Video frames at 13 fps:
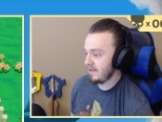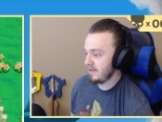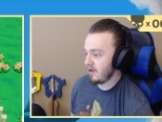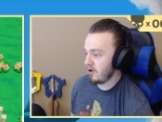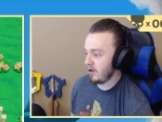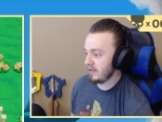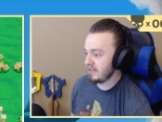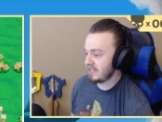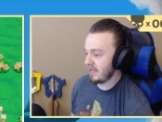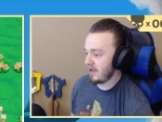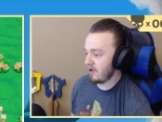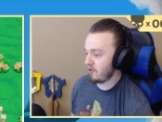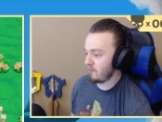All right, let's
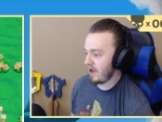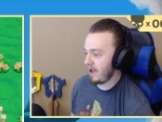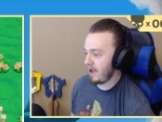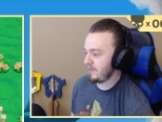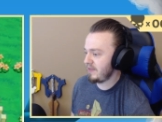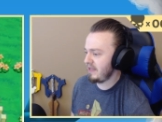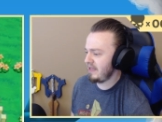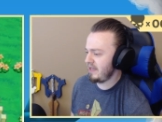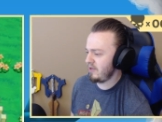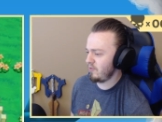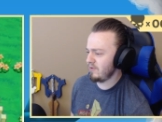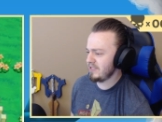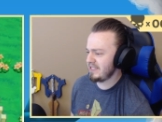grab the...
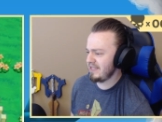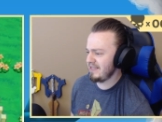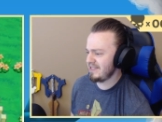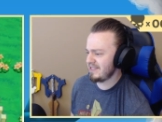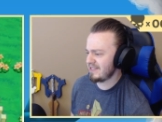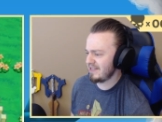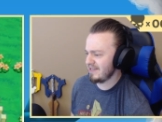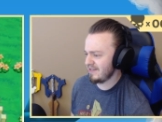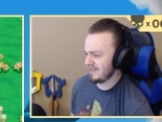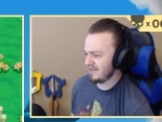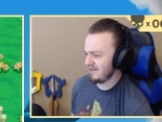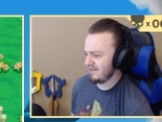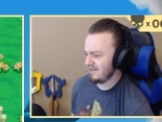What was this?
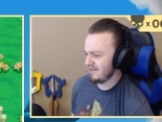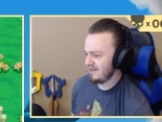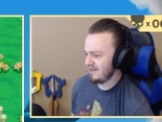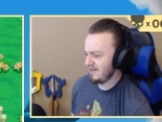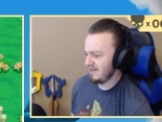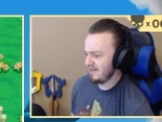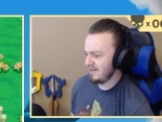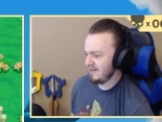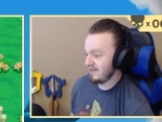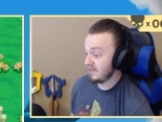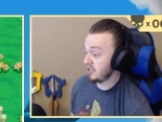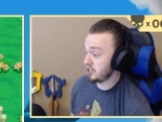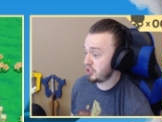The
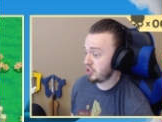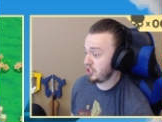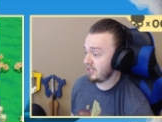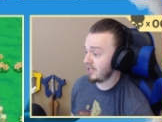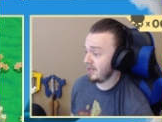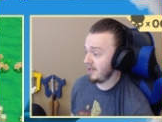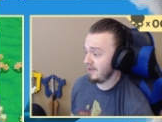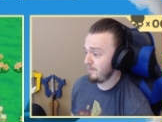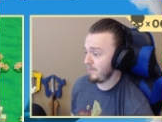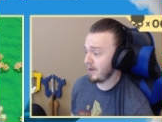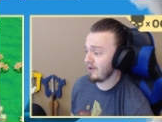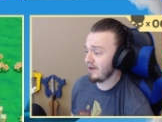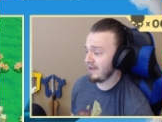Shucka
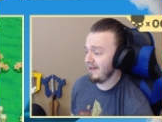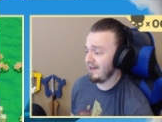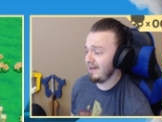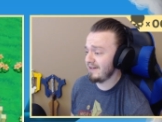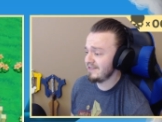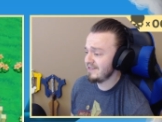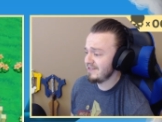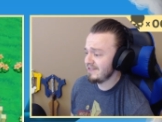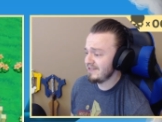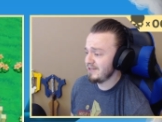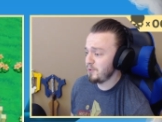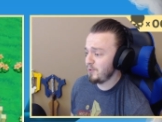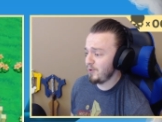berry. Ha!
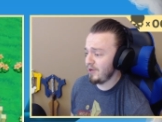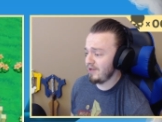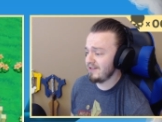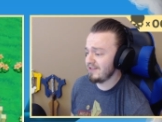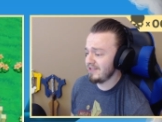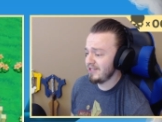Whoa.